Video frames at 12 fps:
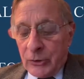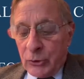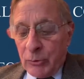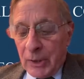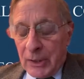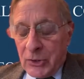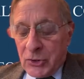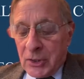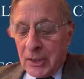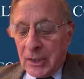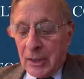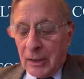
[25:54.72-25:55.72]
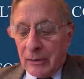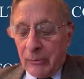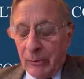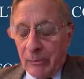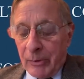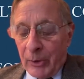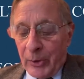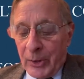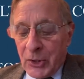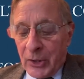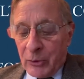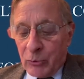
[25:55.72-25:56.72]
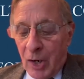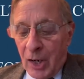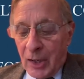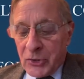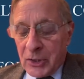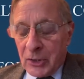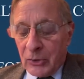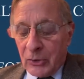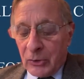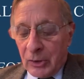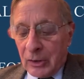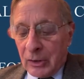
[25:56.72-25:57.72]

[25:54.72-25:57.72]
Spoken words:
Do you really see marriage on the rocks here?